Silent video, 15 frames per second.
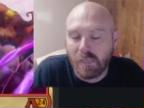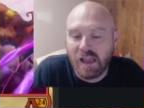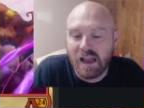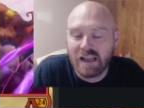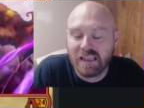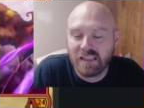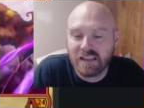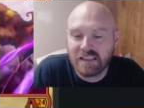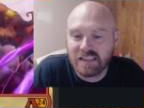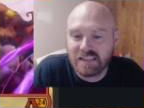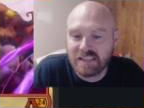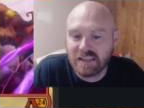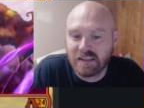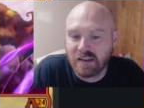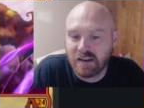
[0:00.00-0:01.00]
I like
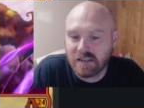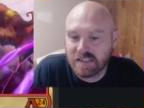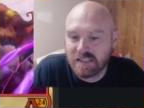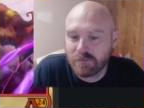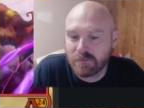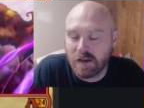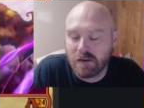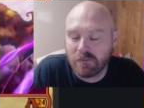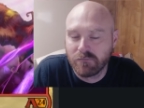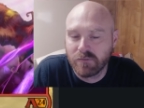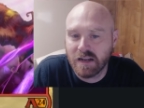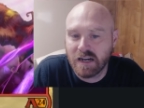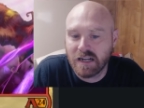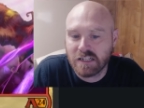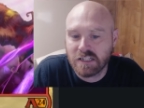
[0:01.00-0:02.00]
this in concept. I'm
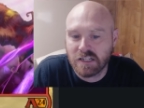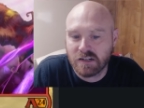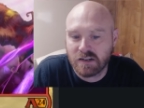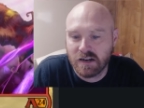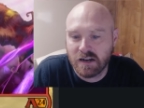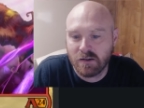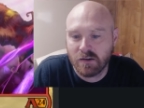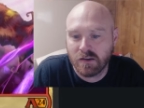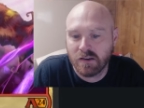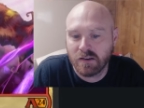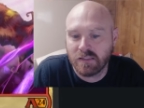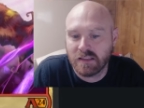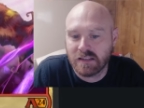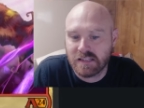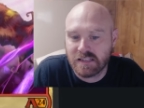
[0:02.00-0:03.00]
not sure how
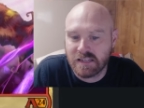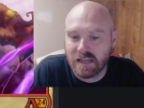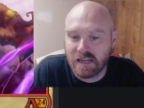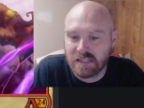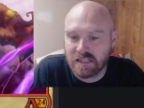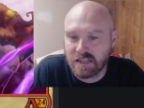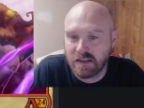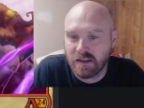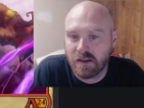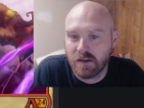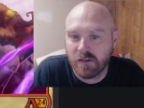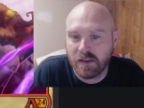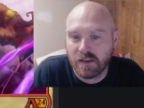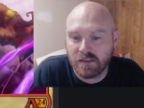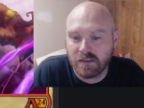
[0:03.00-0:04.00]
good this is actually
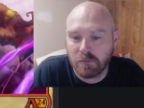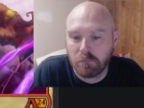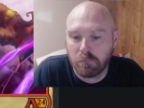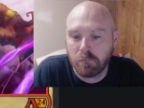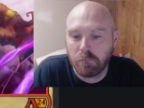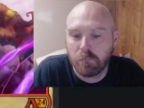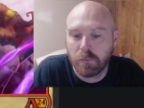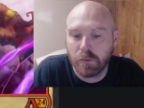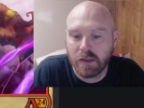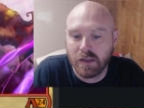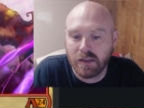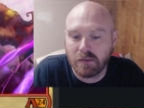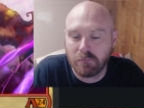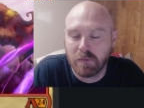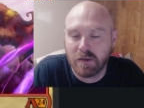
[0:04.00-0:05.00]
going to
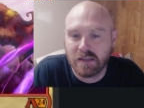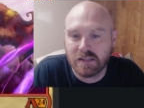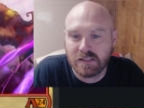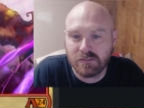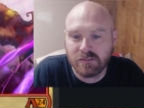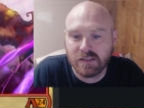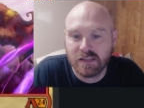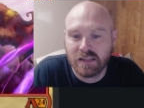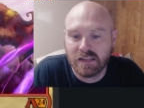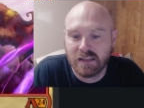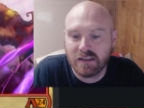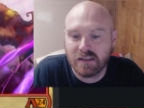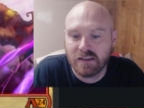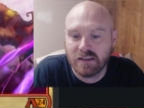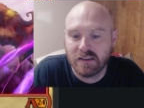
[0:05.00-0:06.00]
be because you need